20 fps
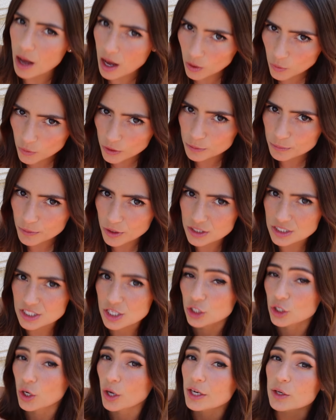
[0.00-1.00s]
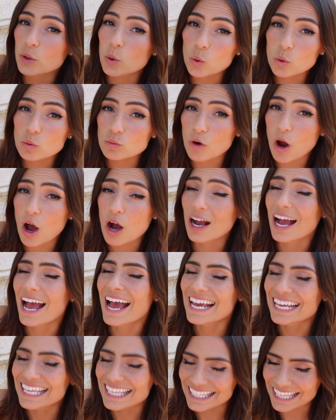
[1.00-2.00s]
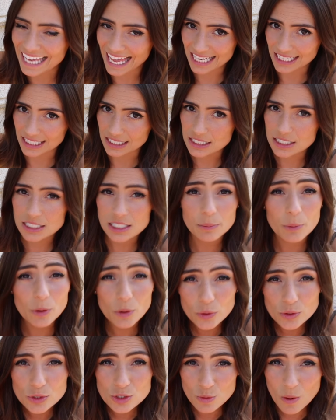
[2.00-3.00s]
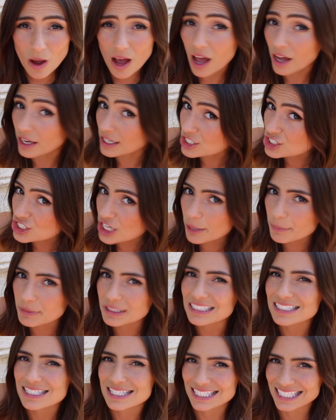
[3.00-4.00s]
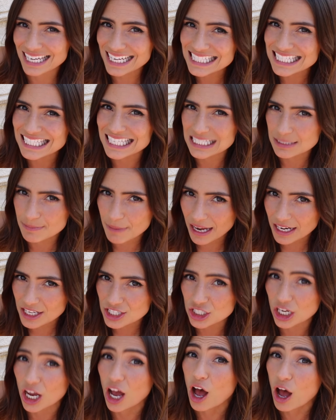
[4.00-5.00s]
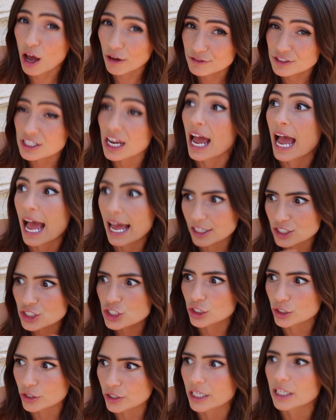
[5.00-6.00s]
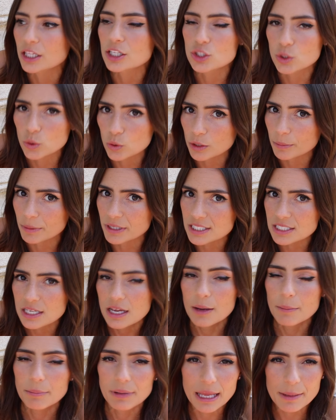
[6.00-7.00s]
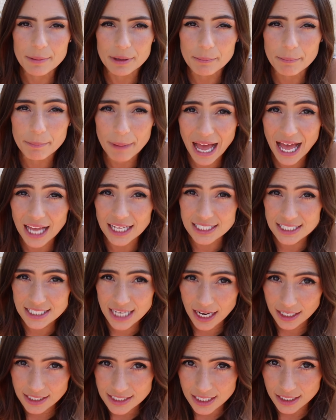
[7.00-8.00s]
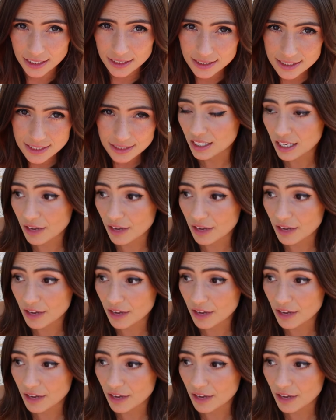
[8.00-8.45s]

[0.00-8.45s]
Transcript: Mark Wilmots got it all wrong again. Thibaut Courtois unashamedly slated his manager after and during the tournament, blaming bad tactics.